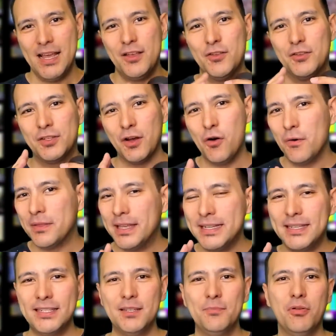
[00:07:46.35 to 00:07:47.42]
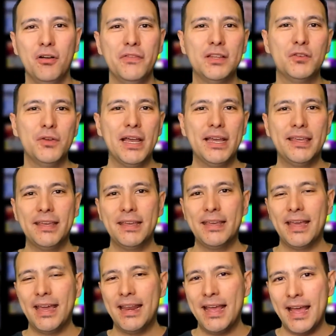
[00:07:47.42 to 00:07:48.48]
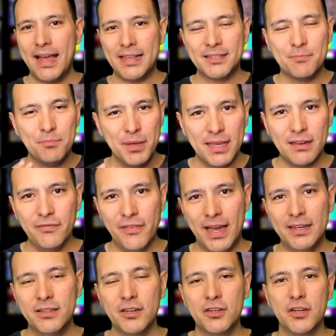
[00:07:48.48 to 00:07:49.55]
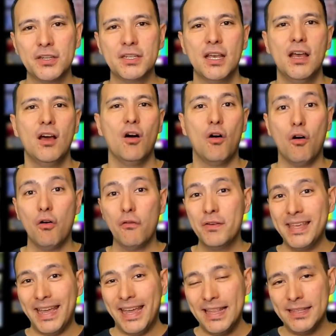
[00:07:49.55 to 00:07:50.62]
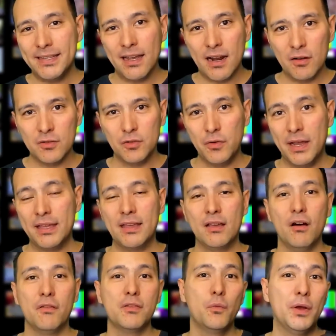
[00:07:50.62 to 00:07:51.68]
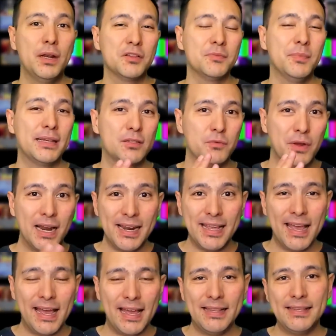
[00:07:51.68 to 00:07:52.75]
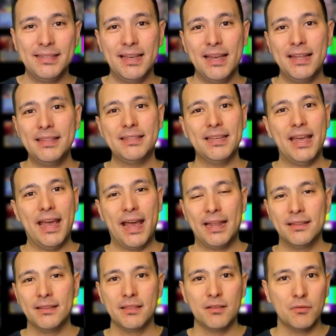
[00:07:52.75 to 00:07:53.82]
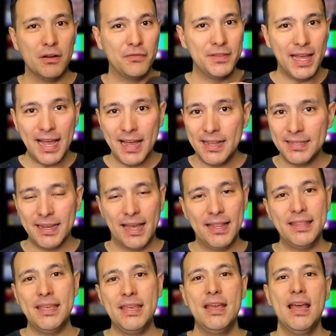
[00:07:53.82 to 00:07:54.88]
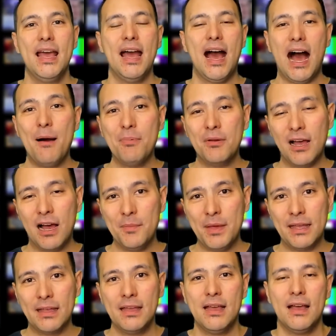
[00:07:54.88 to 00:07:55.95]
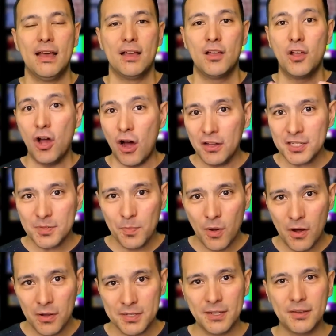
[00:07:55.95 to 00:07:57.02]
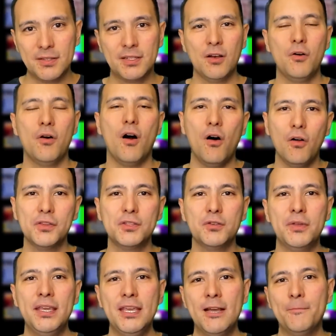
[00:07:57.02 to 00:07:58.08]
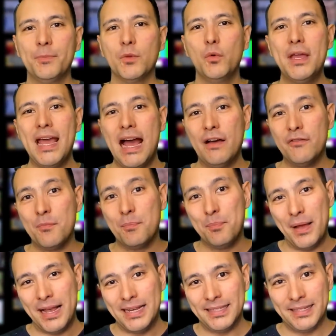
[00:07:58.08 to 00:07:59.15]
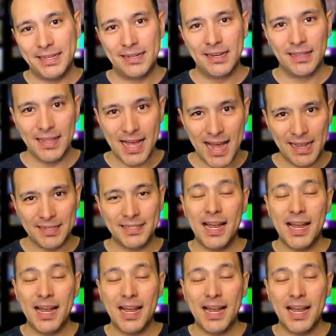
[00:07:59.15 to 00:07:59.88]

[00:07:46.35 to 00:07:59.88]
So this is the perfect tracking. It has big advantages over the inside-out tracking of the Windows Mixed Reality headsets and the Rift S and the upcoming Cosmos. So also here we have a best in class.